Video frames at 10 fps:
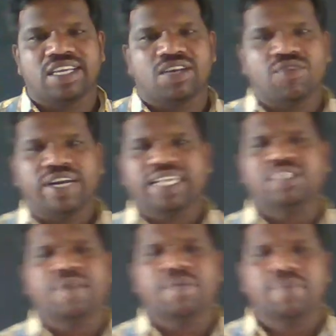What is the
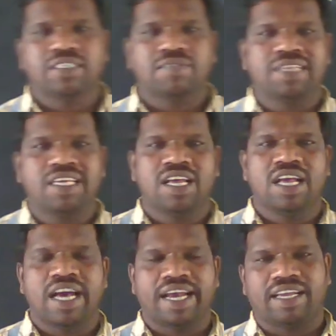purpose of
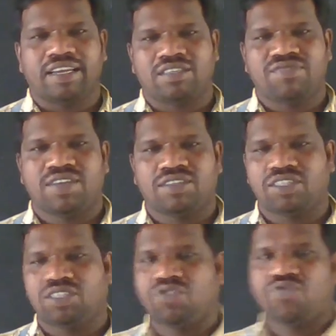recursive
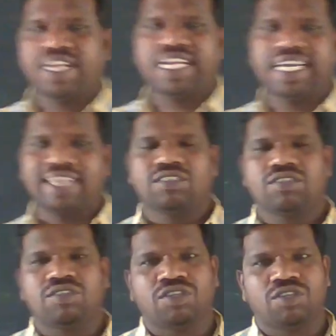functions? Why it is
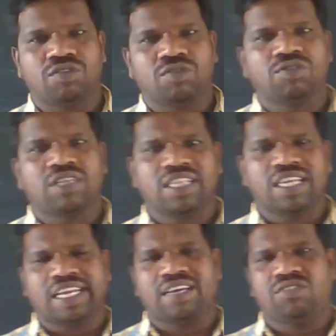used in the
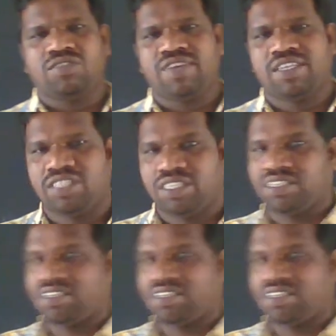recursive functions here?